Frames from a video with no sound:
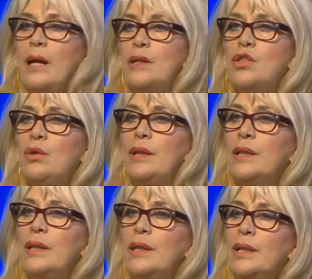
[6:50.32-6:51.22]
what truly. is the
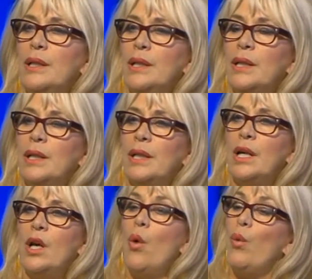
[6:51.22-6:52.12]
Labour Party going to do
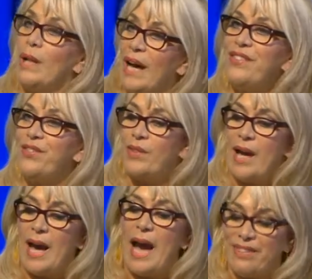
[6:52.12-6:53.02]
about it, well, and I when is
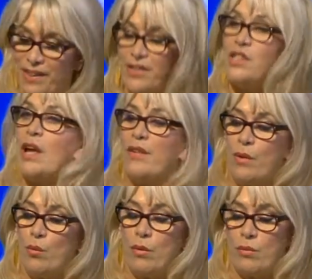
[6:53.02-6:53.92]
it going to? I think it? this. I
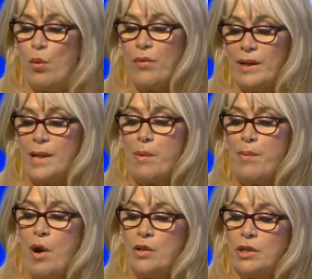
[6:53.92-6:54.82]
think what the Labour
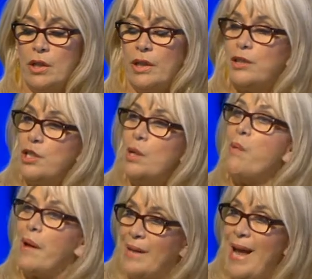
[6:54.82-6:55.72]
Party are going to do
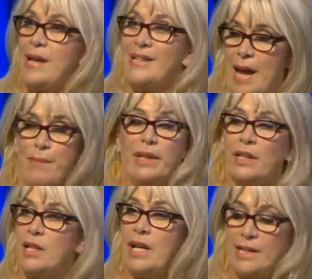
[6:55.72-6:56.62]
about it is happening,
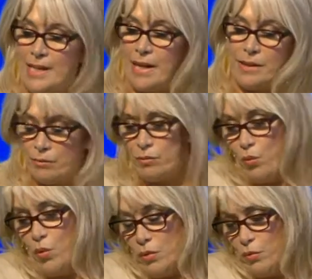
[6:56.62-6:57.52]
and it's, it's
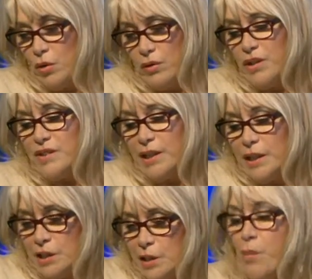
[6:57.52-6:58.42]
one, one of the things they're
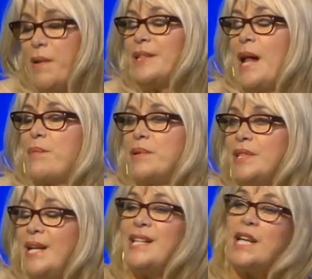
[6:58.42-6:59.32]
going to do about it happen
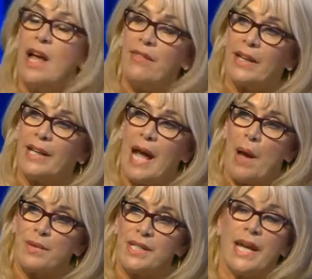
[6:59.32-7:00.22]
tonight. They're going to
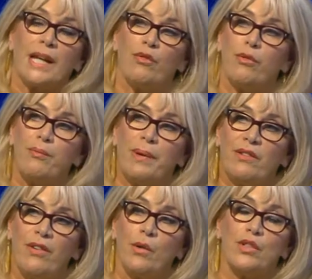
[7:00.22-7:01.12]
abstain from big
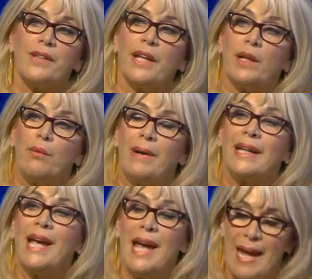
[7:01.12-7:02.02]
votes, and they're going to
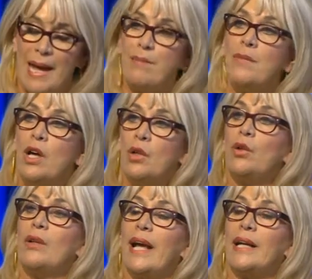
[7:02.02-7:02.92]
make him
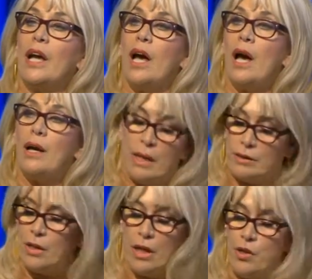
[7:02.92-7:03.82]
look like a, a
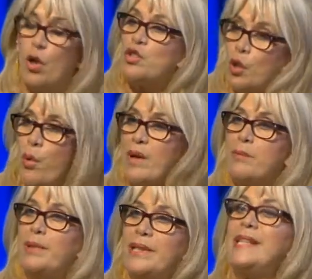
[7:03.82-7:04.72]
not a
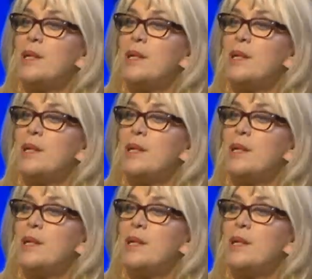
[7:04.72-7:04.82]
credible leader yeah.